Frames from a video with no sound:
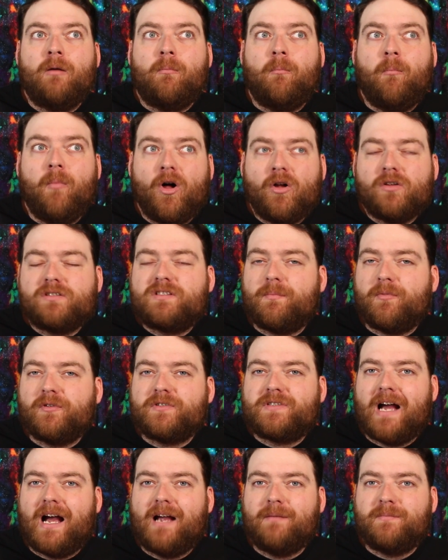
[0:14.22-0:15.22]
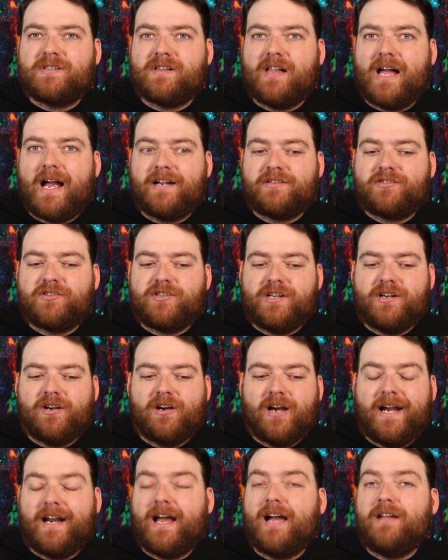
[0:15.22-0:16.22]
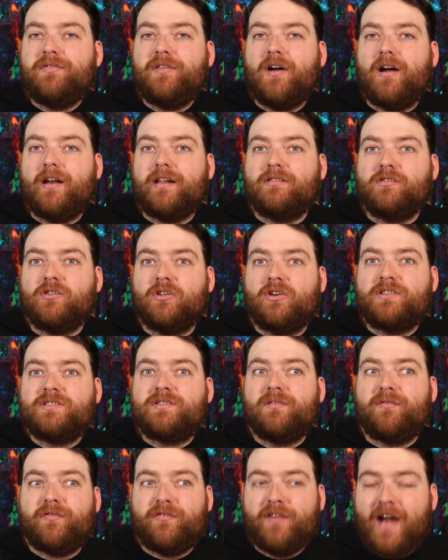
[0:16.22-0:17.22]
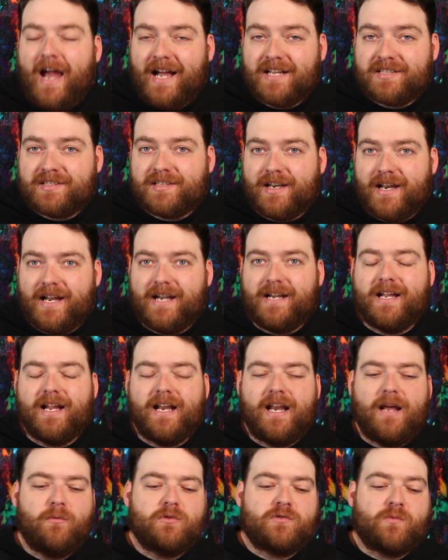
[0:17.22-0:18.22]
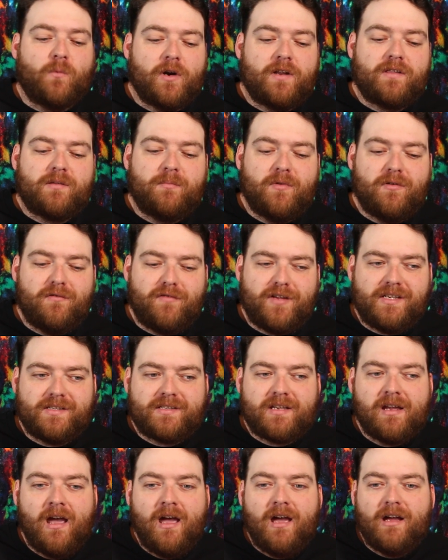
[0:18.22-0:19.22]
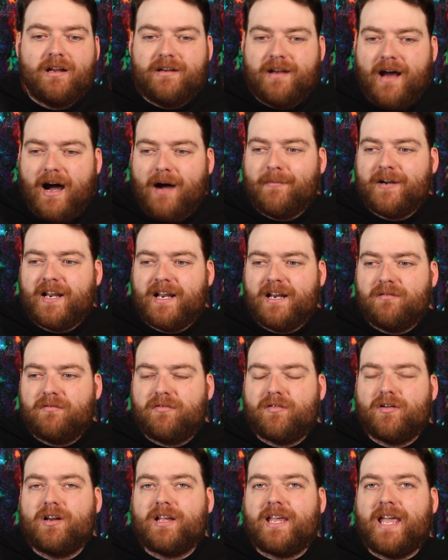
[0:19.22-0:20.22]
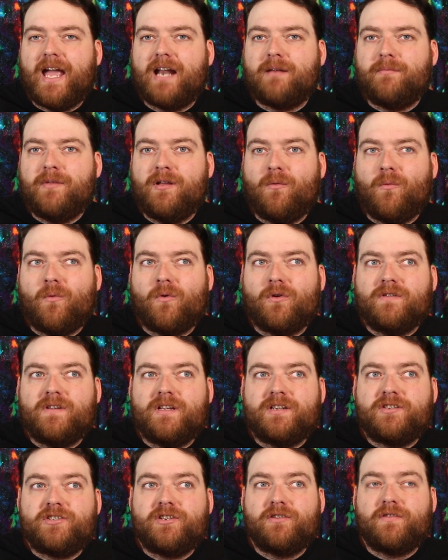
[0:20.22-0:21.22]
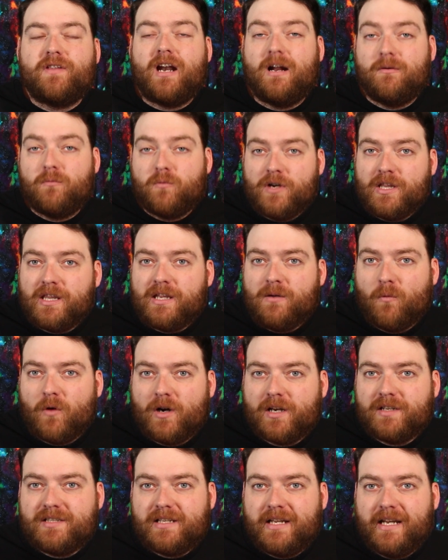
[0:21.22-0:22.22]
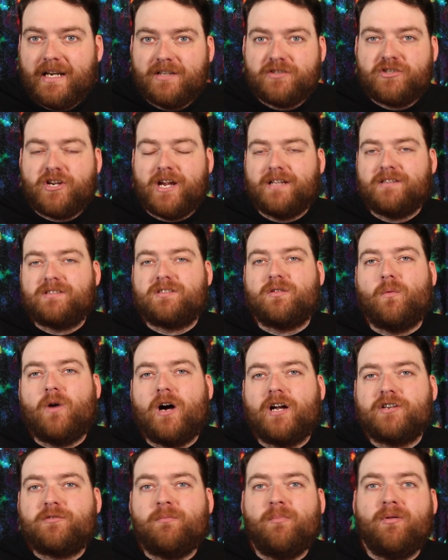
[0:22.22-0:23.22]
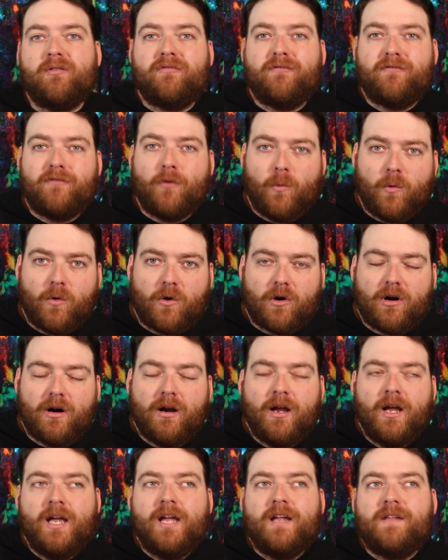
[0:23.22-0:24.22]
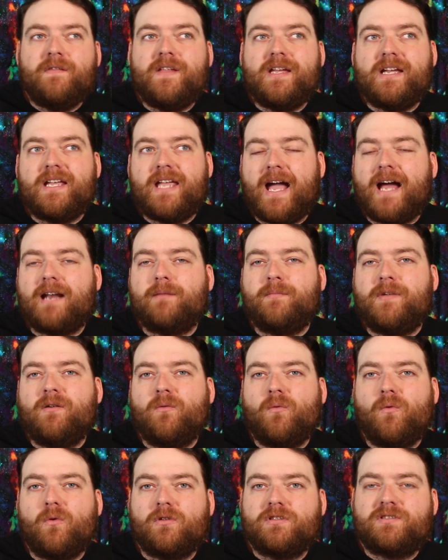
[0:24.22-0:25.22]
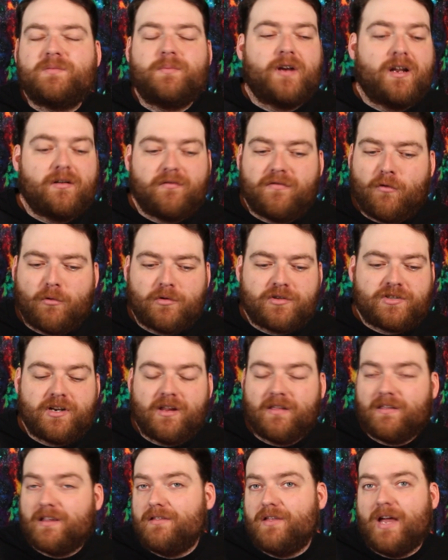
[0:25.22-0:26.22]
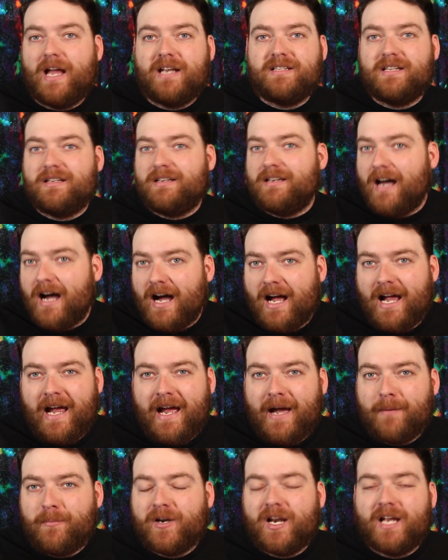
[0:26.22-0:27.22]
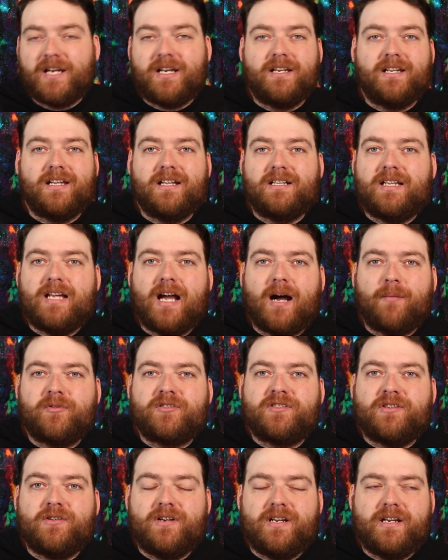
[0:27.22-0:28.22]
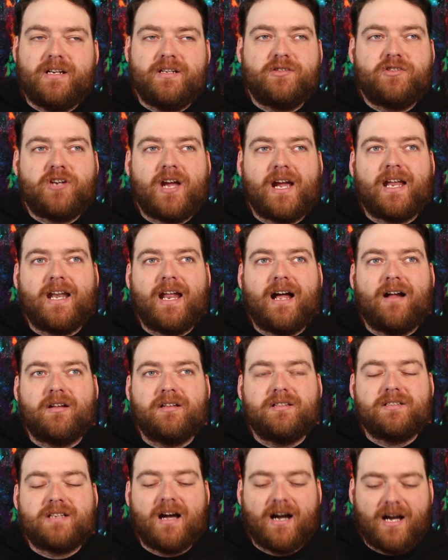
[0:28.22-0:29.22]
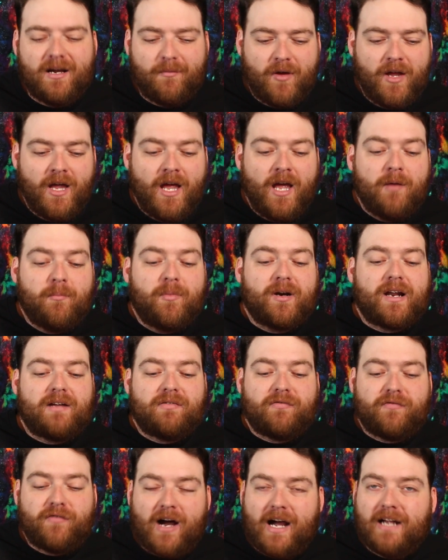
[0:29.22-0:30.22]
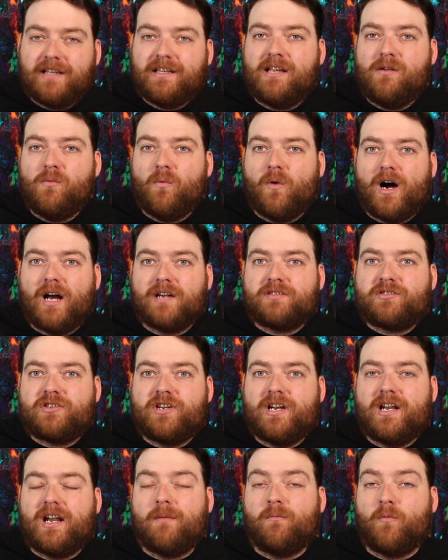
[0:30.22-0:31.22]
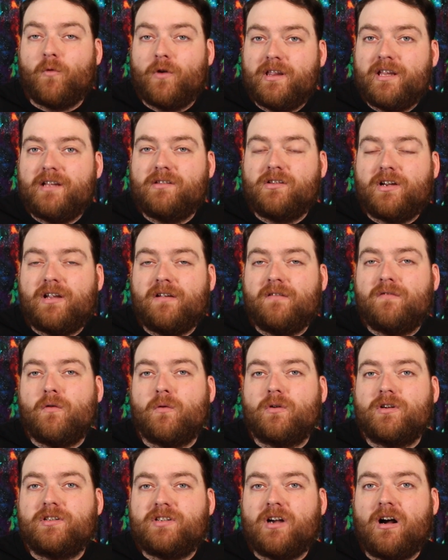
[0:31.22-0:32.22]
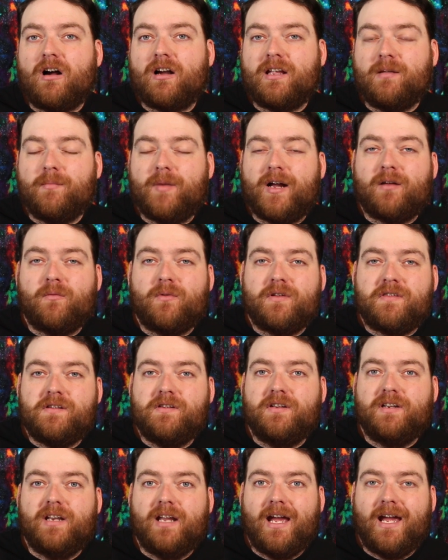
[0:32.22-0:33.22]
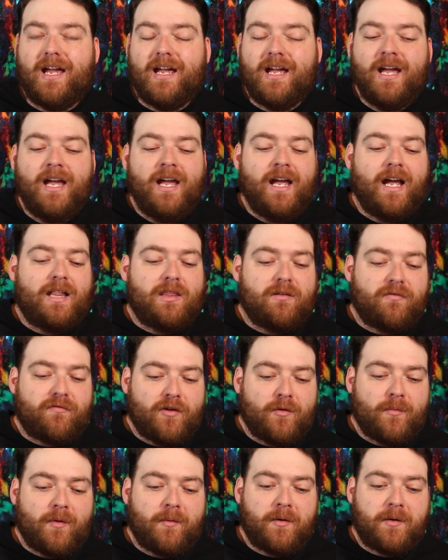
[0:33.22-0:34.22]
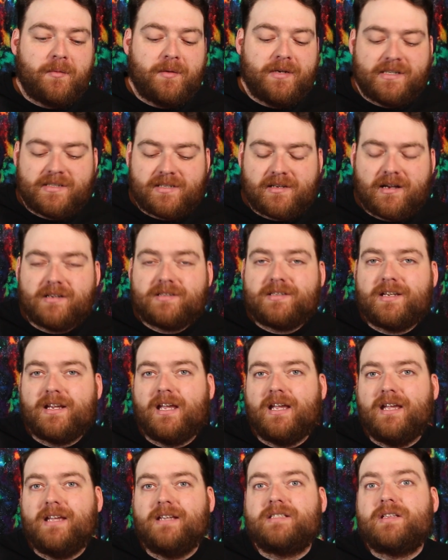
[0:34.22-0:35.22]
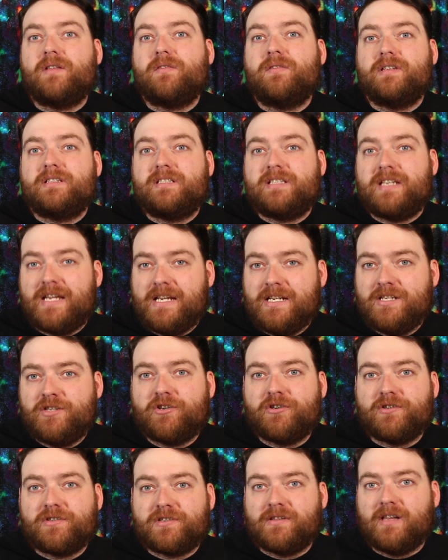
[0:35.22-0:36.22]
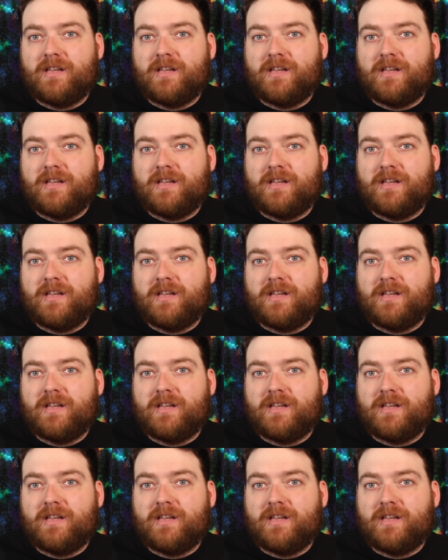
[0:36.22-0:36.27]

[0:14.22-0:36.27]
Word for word: multiple times last year, and I thought it looked fascinating, and it was one of the movies nominated for an Academy Award this year that I really wanted to get a chance to watch before the Academy Awards, but unfortunately that did not happen. I didn't get the opportunity to check it out in time, but I finally watched it, and I'm really looking forward to talking about it with you today. And the film I'm going to be discussing is The Teachers'